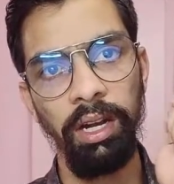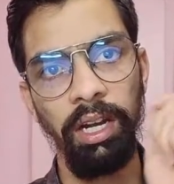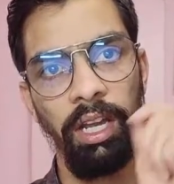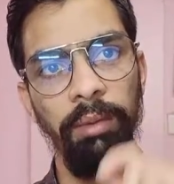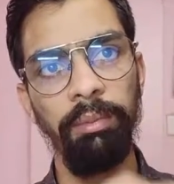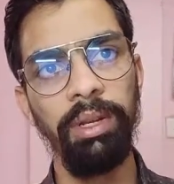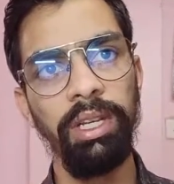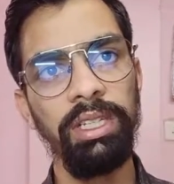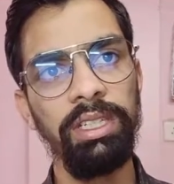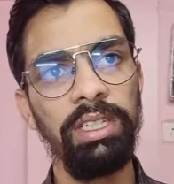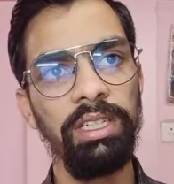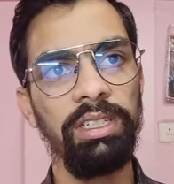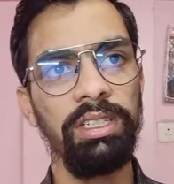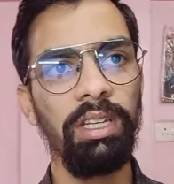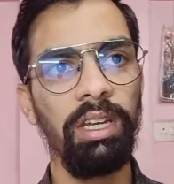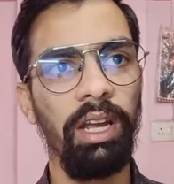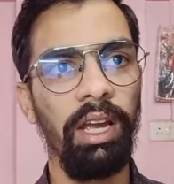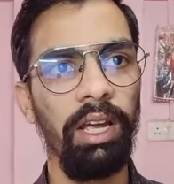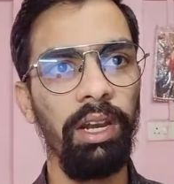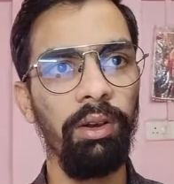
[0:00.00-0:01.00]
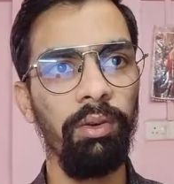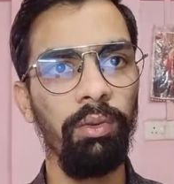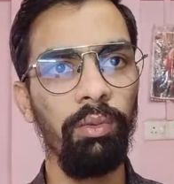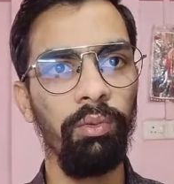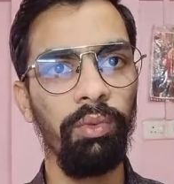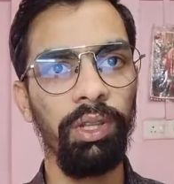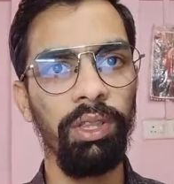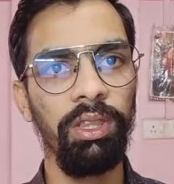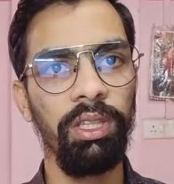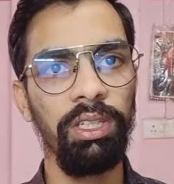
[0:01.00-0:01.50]
temperature sensor, and
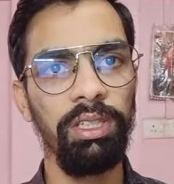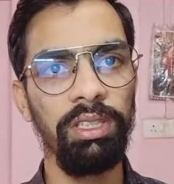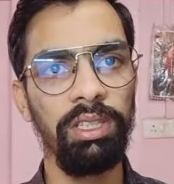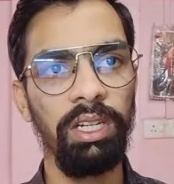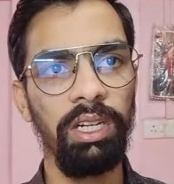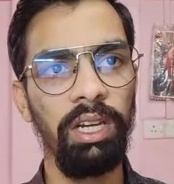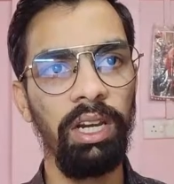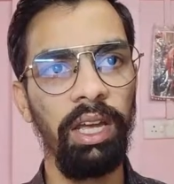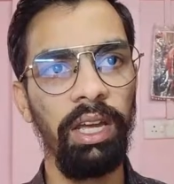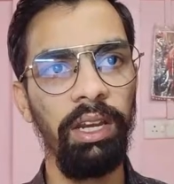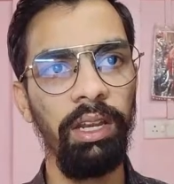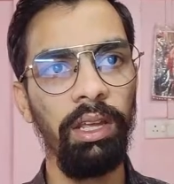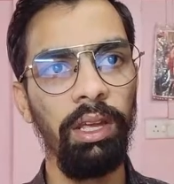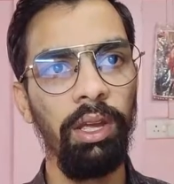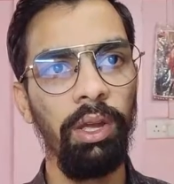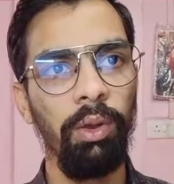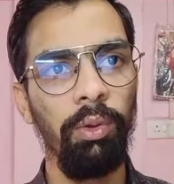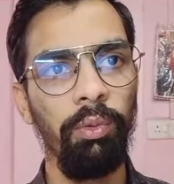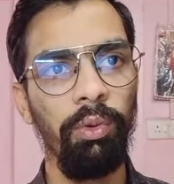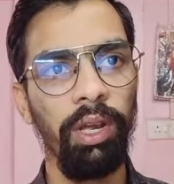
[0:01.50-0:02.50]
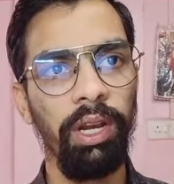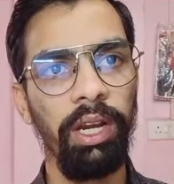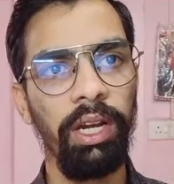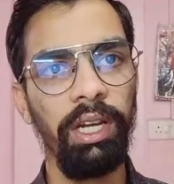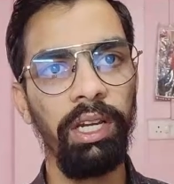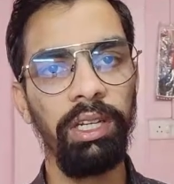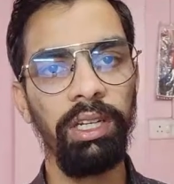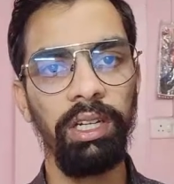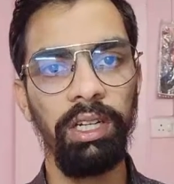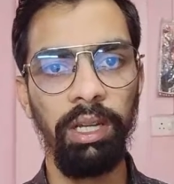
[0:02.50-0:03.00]
with this 3 line we are
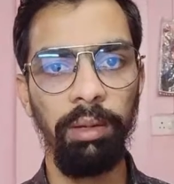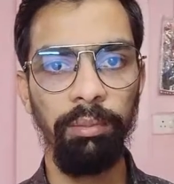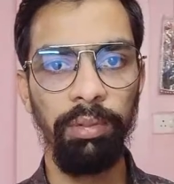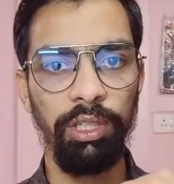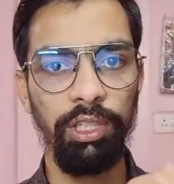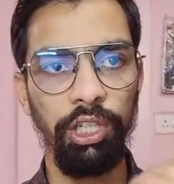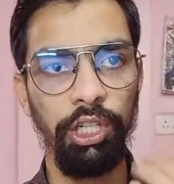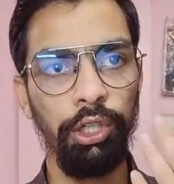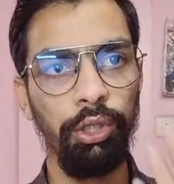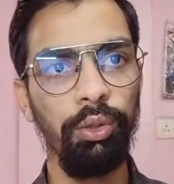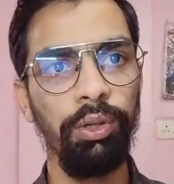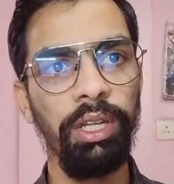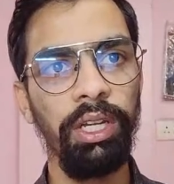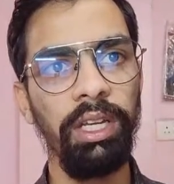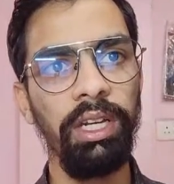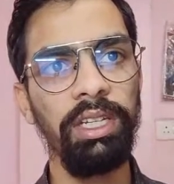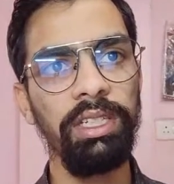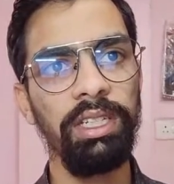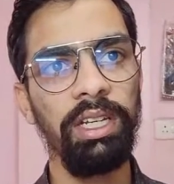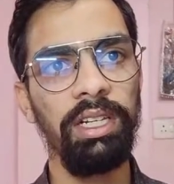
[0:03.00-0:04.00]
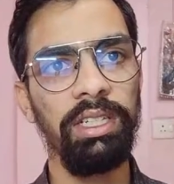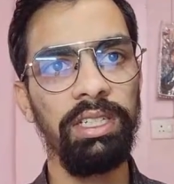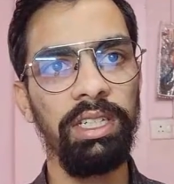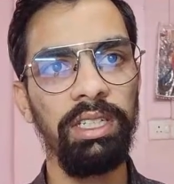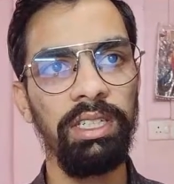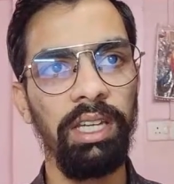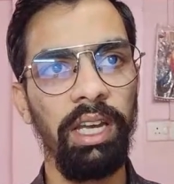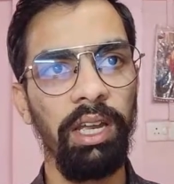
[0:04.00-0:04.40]
getting the temperature into degrees Celsius,